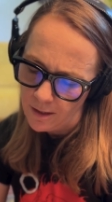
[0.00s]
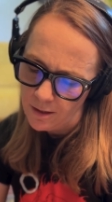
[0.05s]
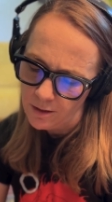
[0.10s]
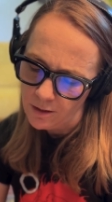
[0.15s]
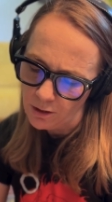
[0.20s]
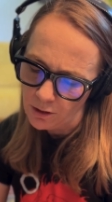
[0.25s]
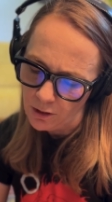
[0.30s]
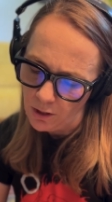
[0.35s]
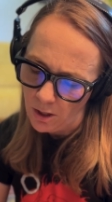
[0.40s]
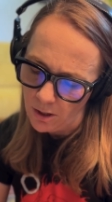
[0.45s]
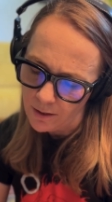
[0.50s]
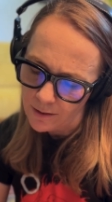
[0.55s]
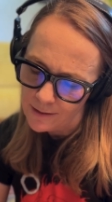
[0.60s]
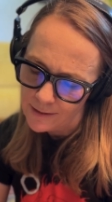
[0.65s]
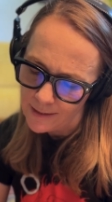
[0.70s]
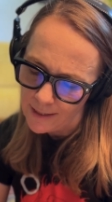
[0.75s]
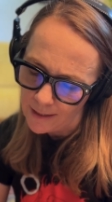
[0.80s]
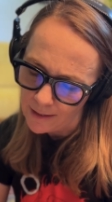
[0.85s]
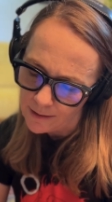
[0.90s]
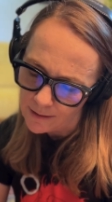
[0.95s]
The clock
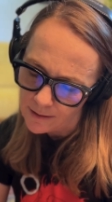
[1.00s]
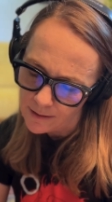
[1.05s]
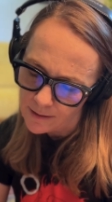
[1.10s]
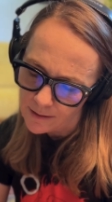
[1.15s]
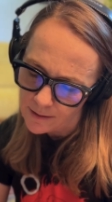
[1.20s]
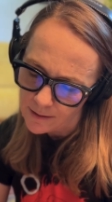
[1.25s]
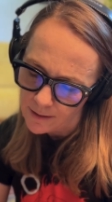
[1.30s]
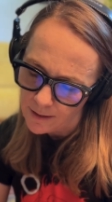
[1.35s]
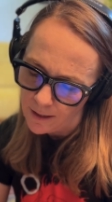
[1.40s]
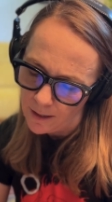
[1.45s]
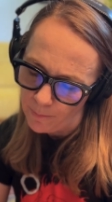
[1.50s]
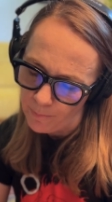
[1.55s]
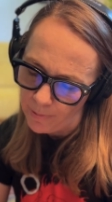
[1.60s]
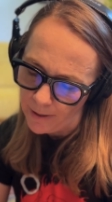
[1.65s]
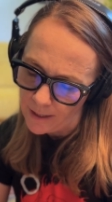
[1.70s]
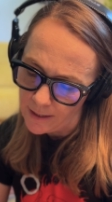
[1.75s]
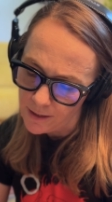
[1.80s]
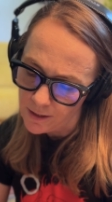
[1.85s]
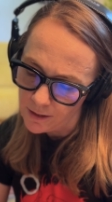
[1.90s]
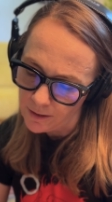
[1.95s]
ticks, a
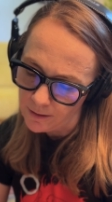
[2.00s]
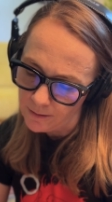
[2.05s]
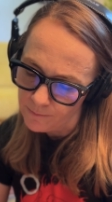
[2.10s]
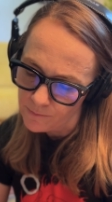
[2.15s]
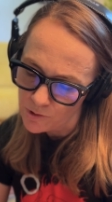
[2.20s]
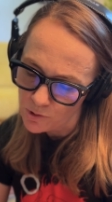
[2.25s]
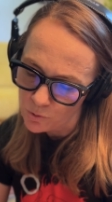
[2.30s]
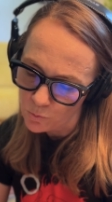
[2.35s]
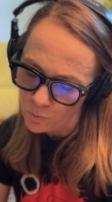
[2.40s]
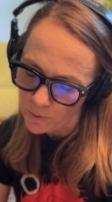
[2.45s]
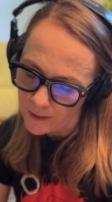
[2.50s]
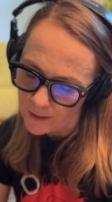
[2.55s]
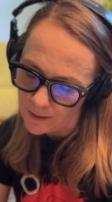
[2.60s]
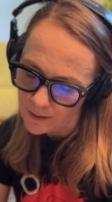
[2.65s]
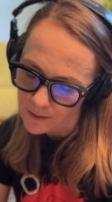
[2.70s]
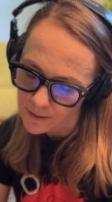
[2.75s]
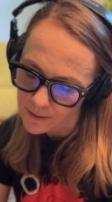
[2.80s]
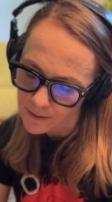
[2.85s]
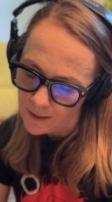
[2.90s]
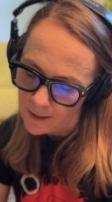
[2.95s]
pendulum
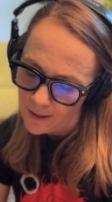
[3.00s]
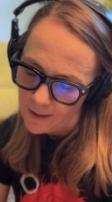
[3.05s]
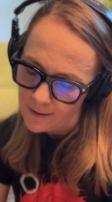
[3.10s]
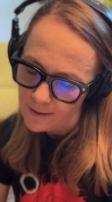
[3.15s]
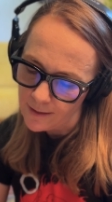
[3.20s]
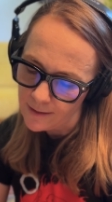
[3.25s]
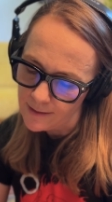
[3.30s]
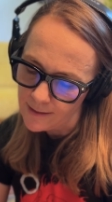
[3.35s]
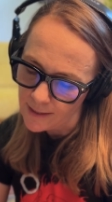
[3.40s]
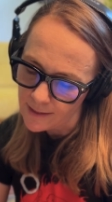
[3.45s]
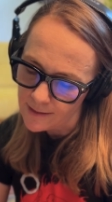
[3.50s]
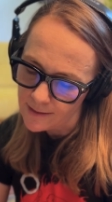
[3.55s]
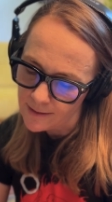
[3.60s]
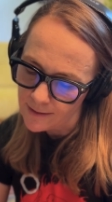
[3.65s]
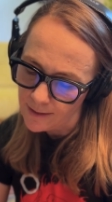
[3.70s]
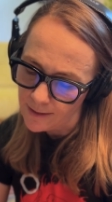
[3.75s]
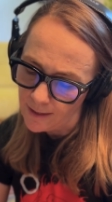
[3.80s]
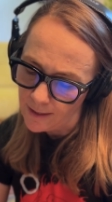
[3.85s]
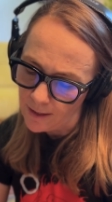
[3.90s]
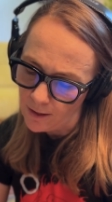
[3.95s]
swings, the
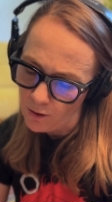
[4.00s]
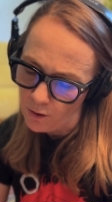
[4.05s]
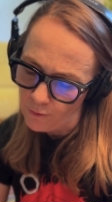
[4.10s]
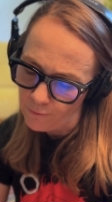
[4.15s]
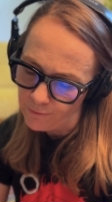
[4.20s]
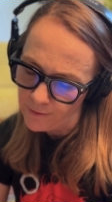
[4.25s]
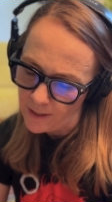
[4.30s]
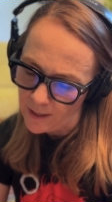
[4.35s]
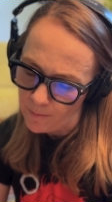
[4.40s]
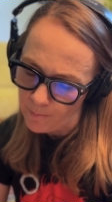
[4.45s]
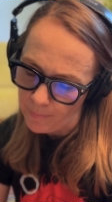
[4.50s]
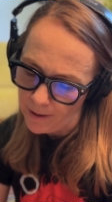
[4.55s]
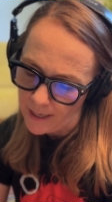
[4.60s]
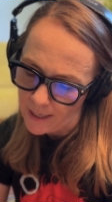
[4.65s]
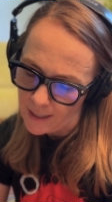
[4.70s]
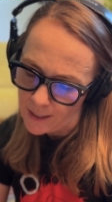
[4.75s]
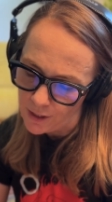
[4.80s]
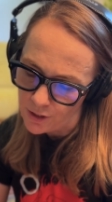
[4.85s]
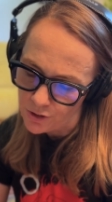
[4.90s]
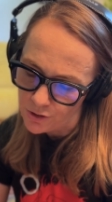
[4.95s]
destiny of their
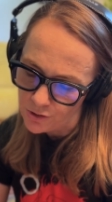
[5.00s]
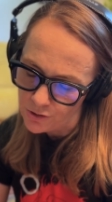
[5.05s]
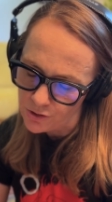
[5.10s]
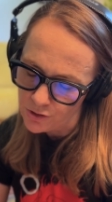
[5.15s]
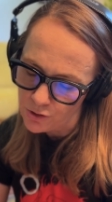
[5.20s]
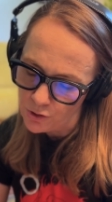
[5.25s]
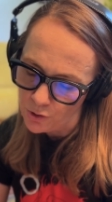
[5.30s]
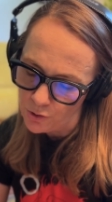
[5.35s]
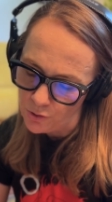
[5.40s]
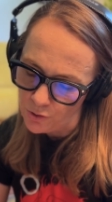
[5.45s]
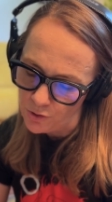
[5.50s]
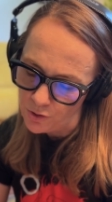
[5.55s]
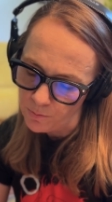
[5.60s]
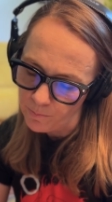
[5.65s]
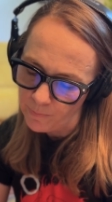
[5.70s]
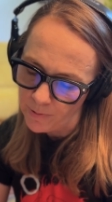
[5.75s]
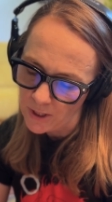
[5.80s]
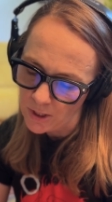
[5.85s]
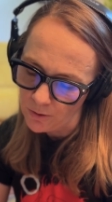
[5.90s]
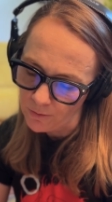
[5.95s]
pages turned
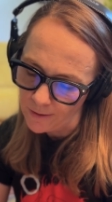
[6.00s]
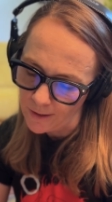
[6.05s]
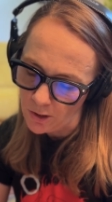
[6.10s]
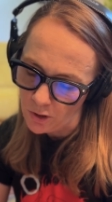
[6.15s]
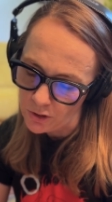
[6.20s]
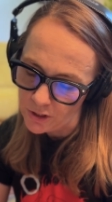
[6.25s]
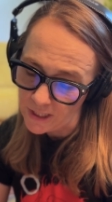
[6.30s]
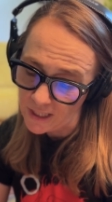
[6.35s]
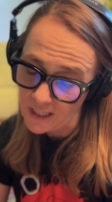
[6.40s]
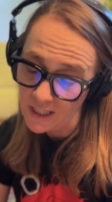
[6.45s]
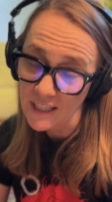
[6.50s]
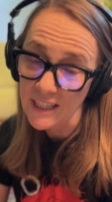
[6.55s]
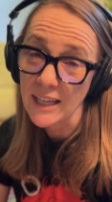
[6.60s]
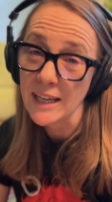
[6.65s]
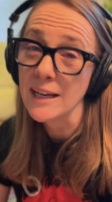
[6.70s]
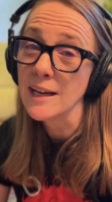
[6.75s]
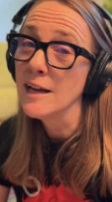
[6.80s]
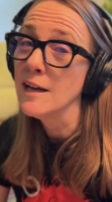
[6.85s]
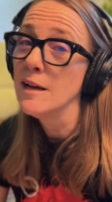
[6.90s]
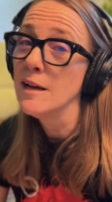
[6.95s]
periodically